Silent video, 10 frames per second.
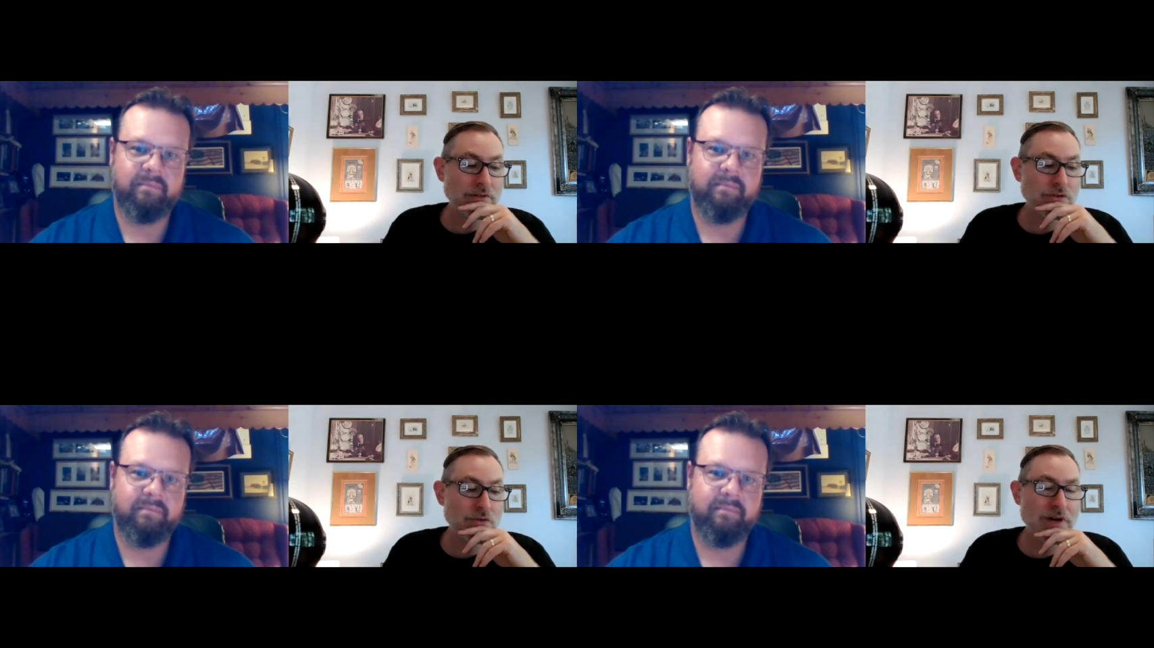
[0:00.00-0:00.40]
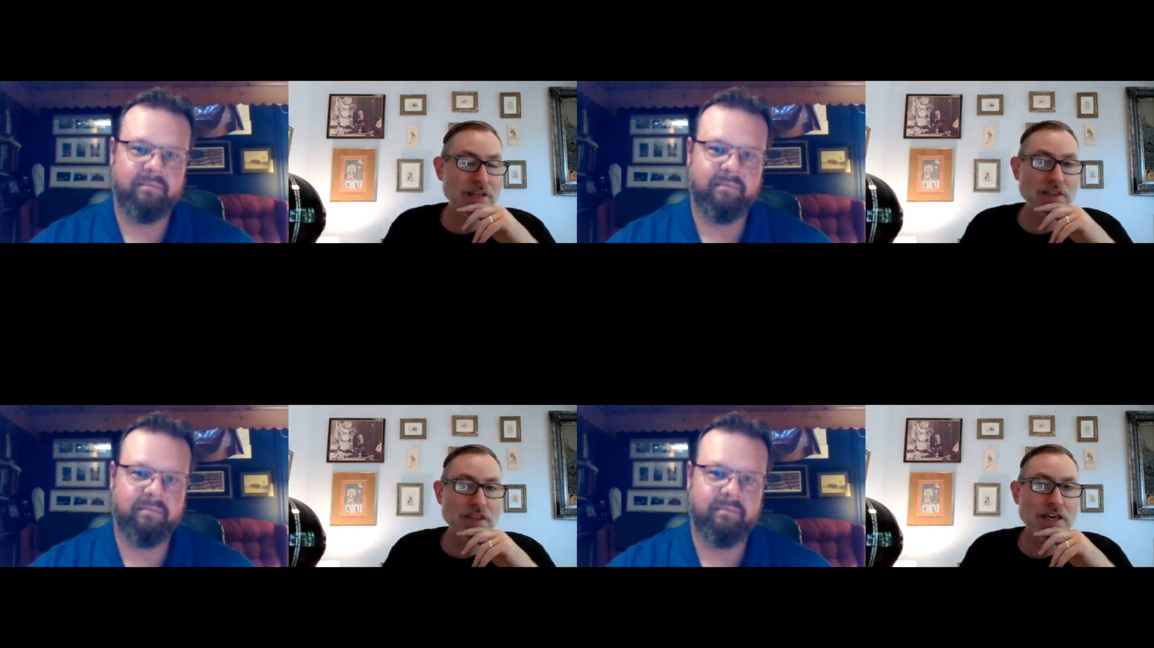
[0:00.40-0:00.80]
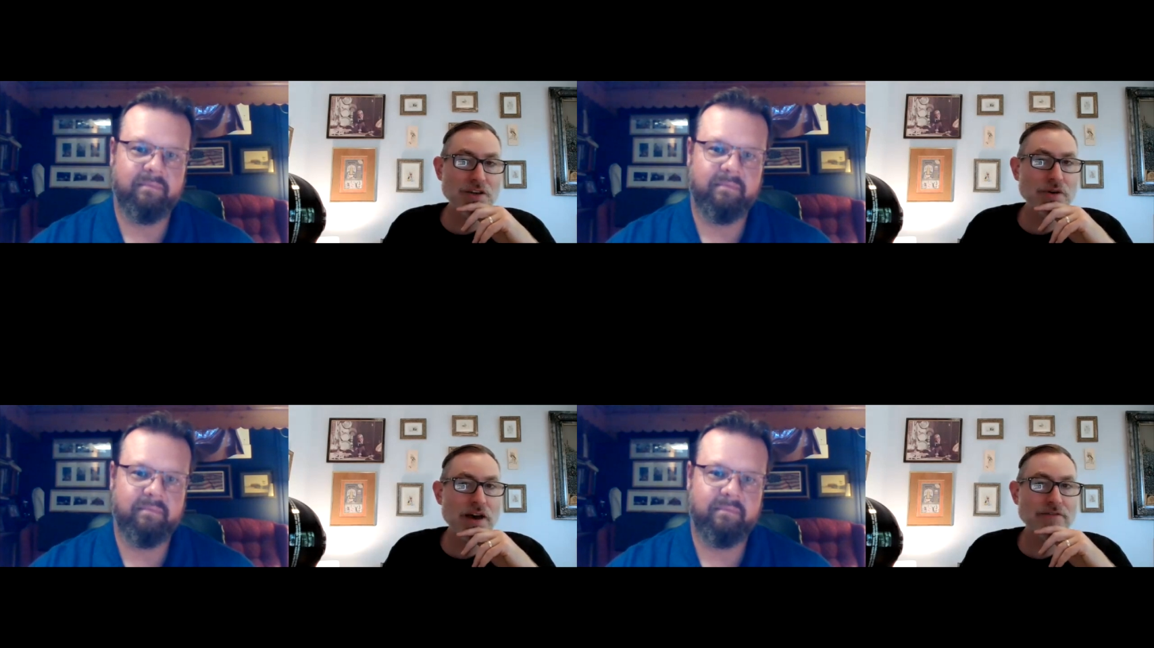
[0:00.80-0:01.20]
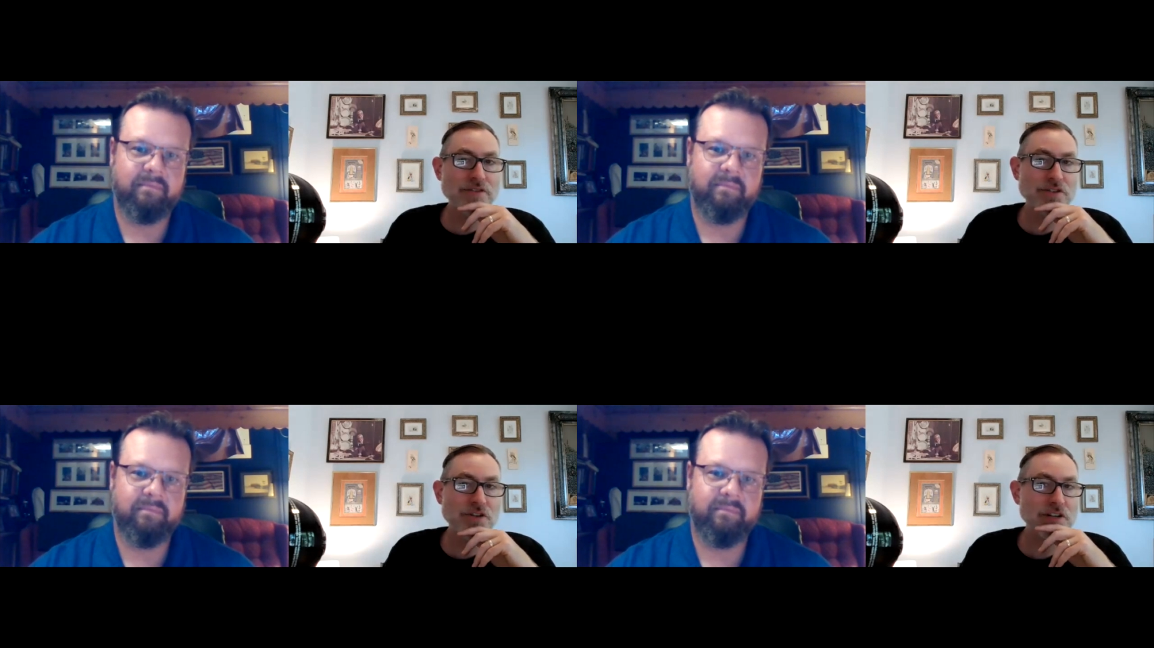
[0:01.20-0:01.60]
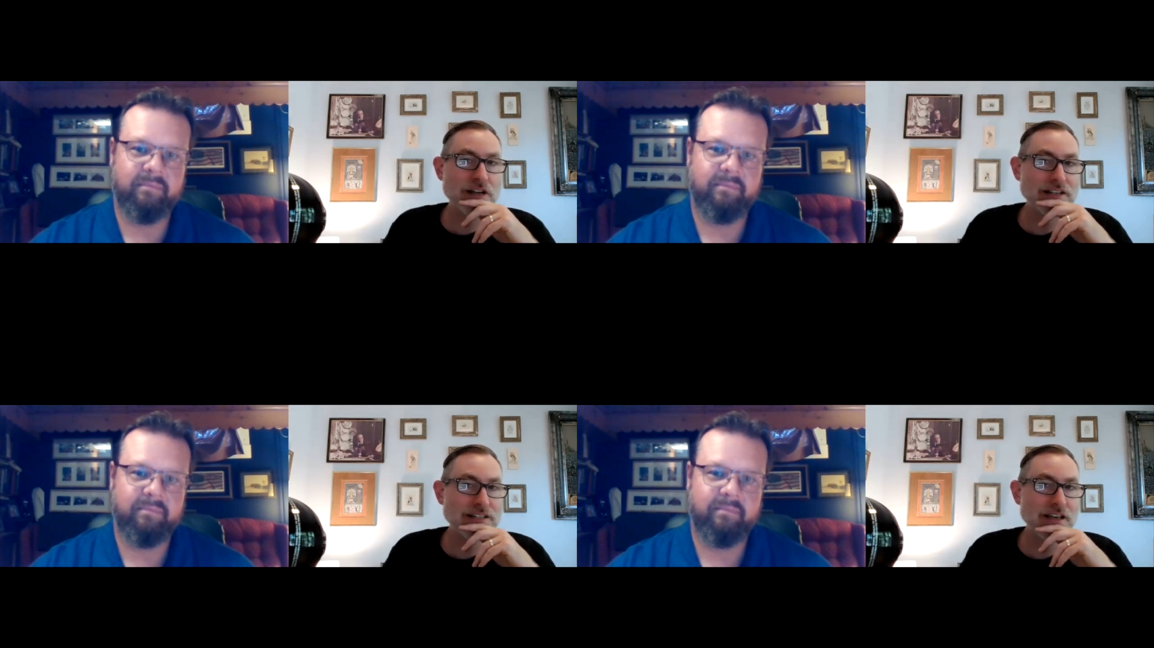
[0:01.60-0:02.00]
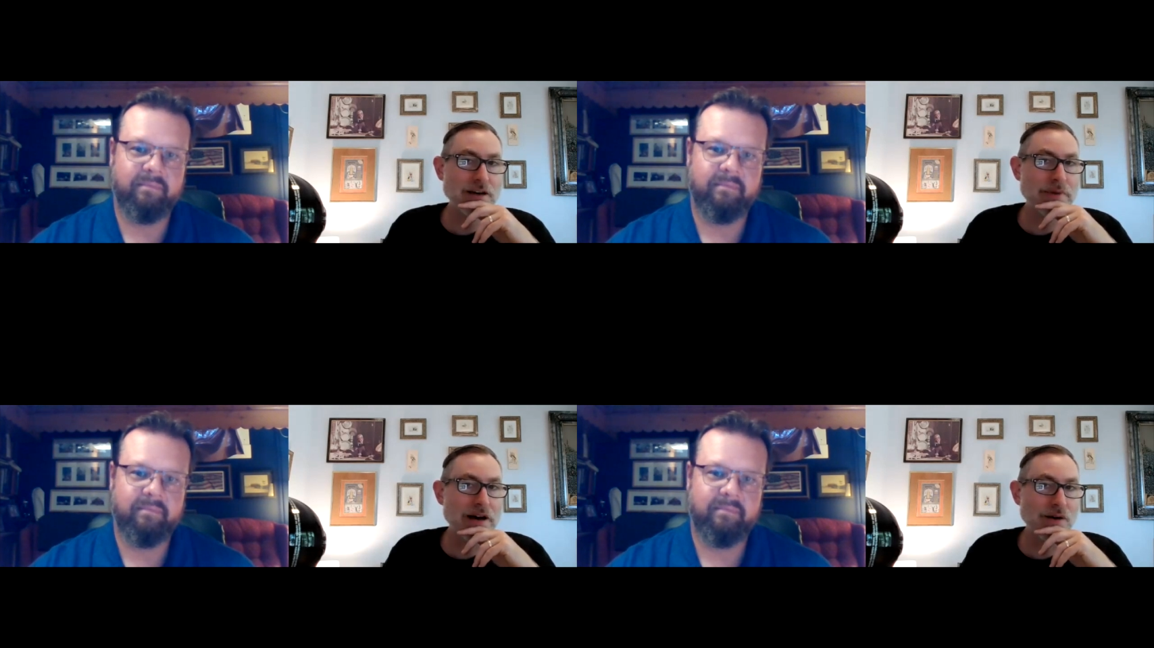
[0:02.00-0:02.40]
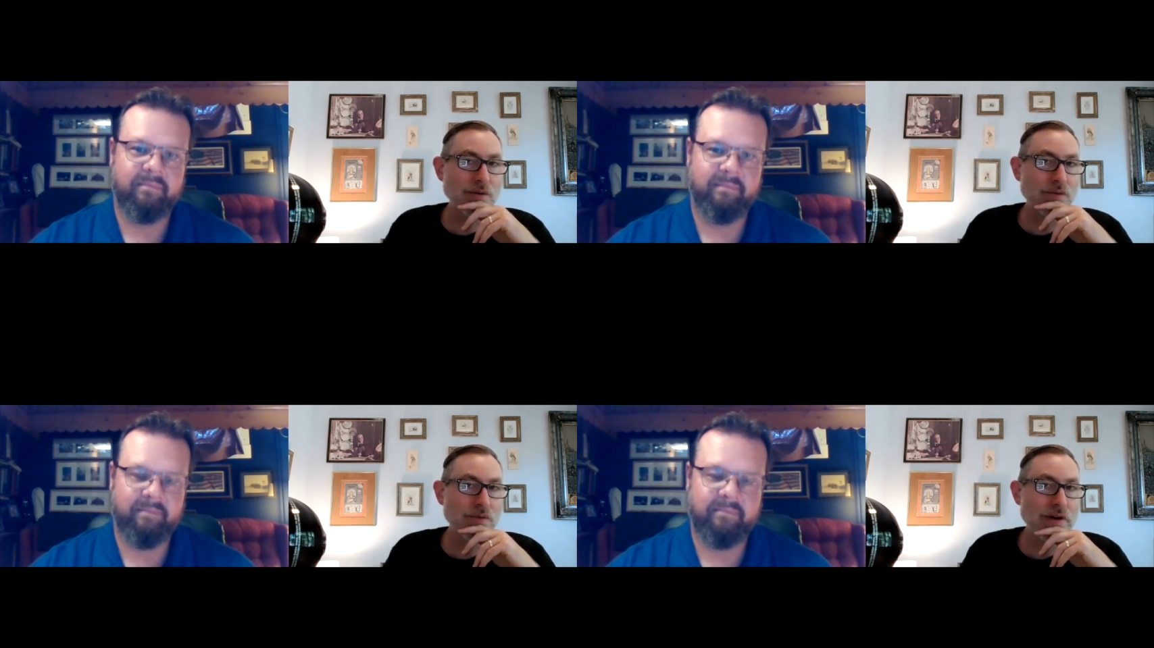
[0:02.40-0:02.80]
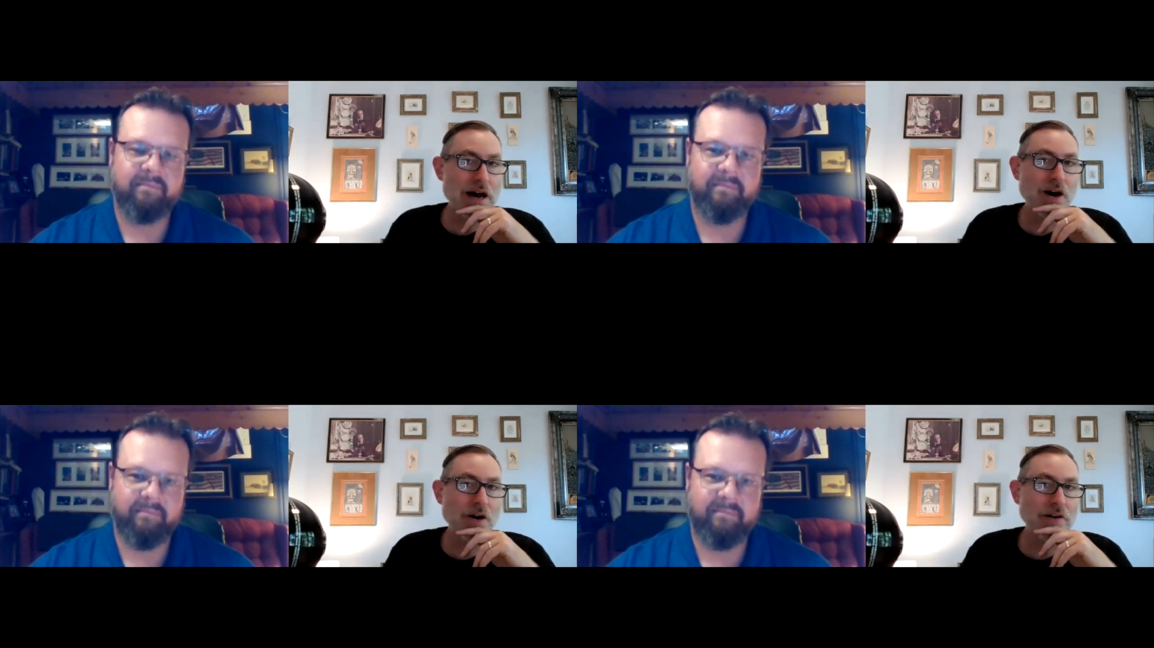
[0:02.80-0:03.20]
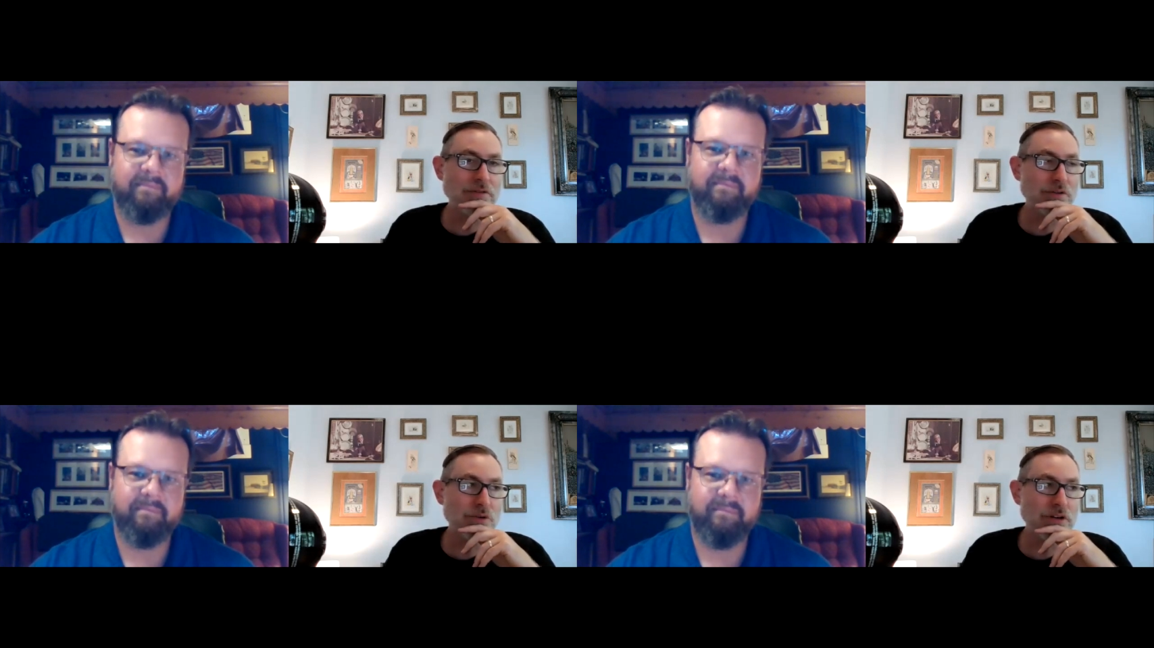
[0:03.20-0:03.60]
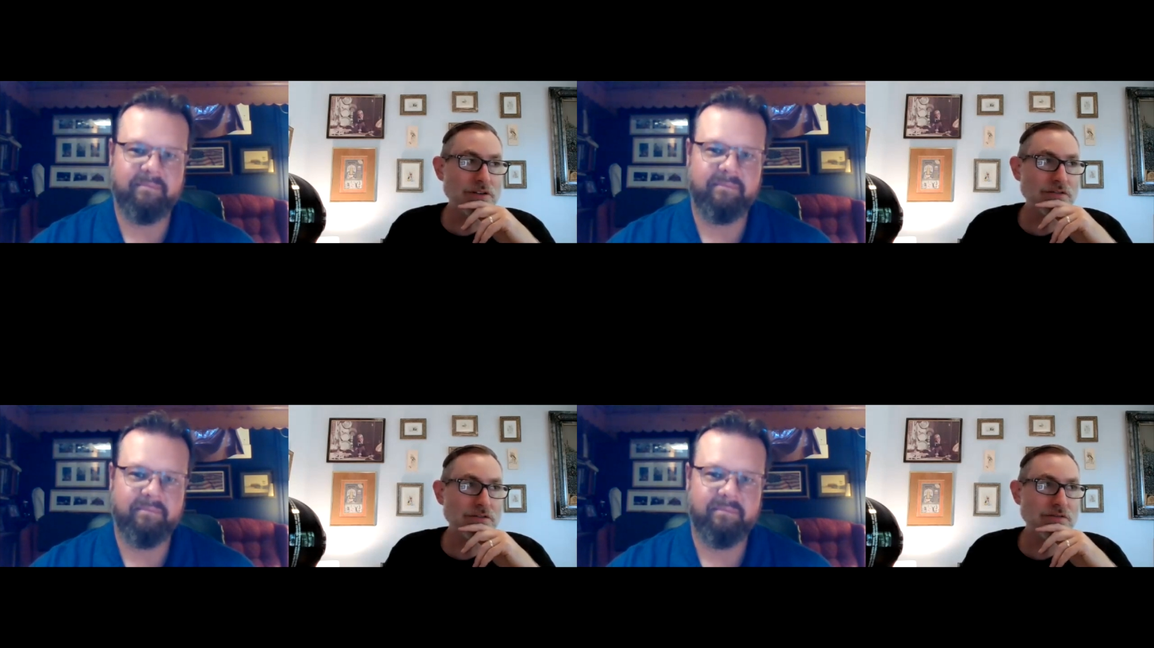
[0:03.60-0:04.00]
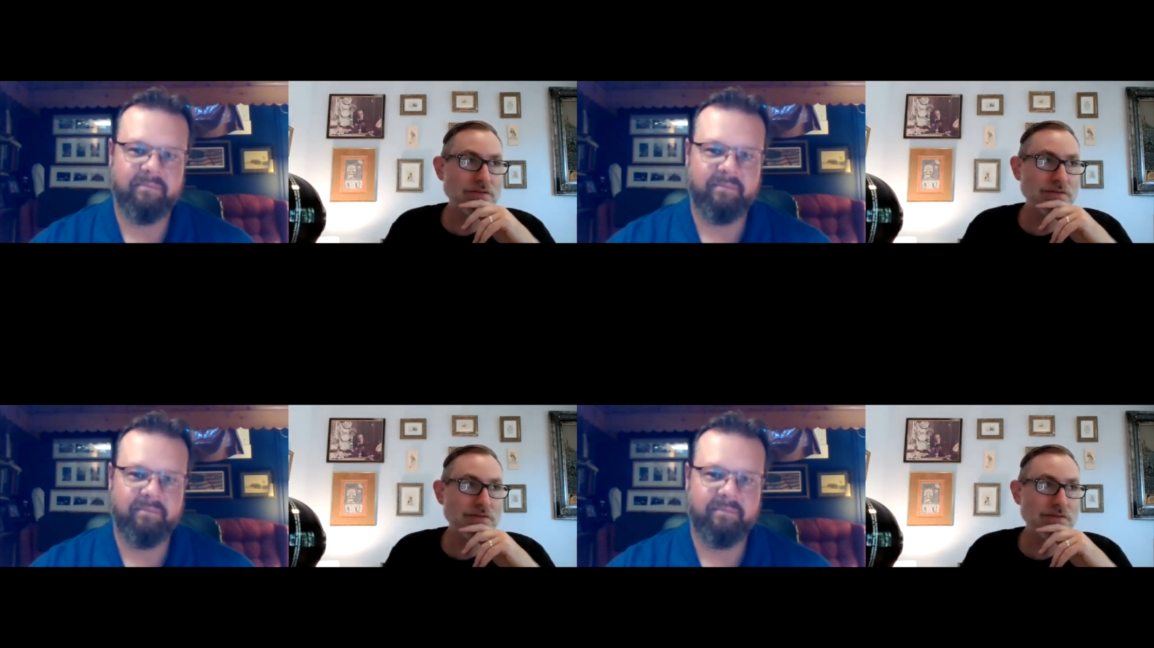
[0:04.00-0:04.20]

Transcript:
Speaker 1: you might think you have a certain idea about how everyone is